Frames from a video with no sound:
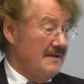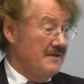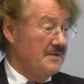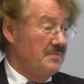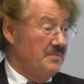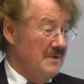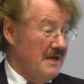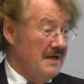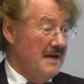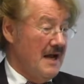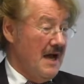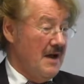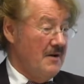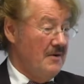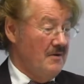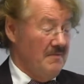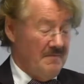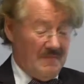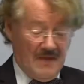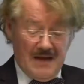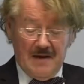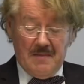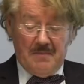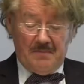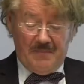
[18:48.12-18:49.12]
as we
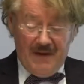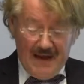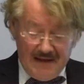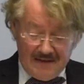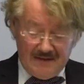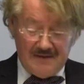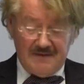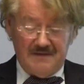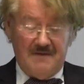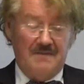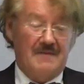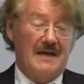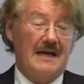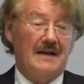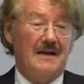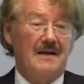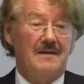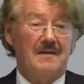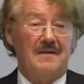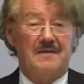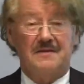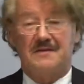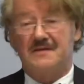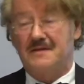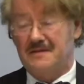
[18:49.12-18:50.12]
know, but
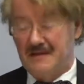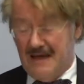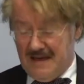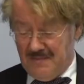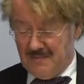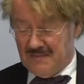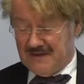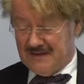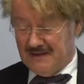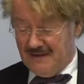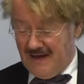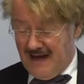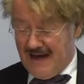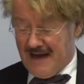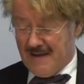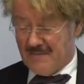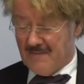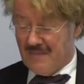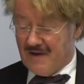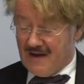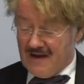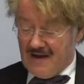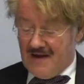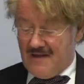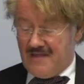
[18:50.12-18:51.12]
that in the same
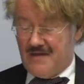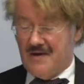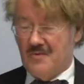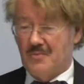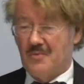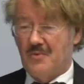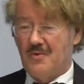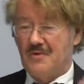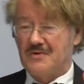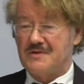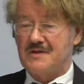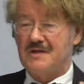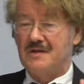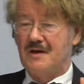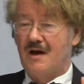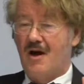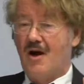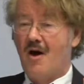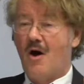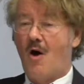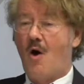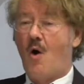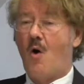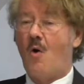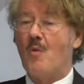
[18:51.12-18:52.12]
time there was
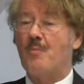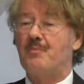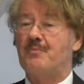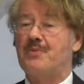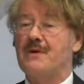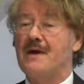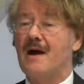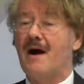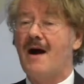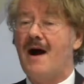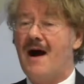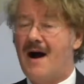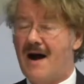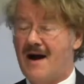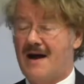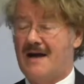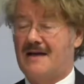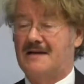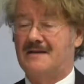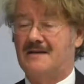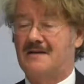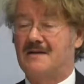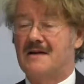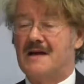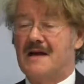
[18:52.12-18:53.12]
a hope
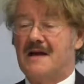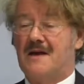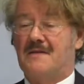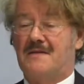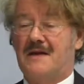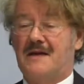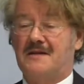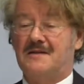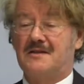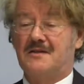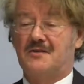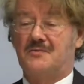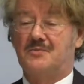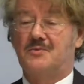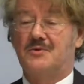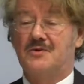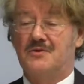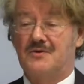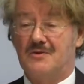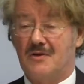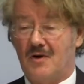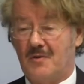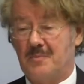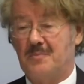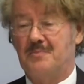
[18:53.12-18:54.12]
behind that it
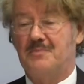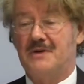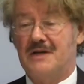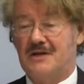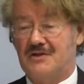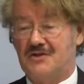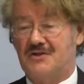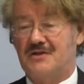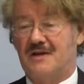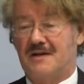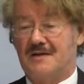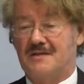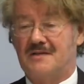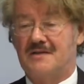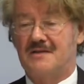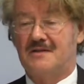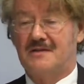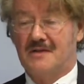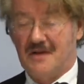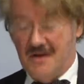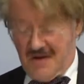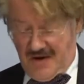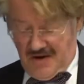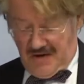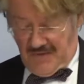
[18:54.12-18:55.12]
would not be
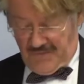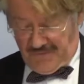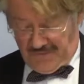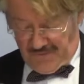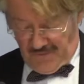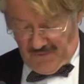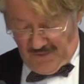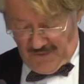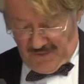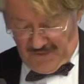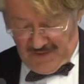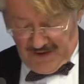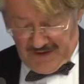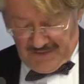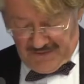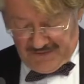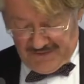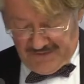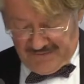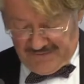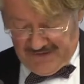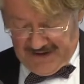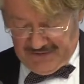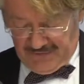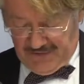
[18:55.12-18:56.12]
just for
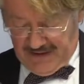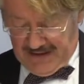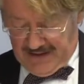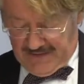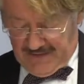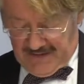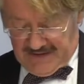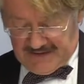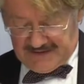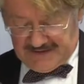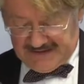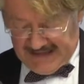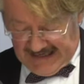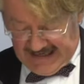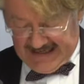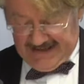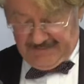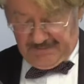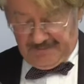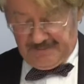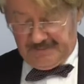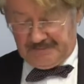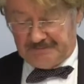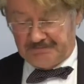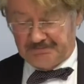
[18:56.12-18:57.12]
the very
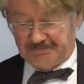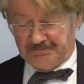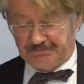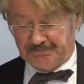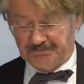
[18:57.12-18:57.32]
day.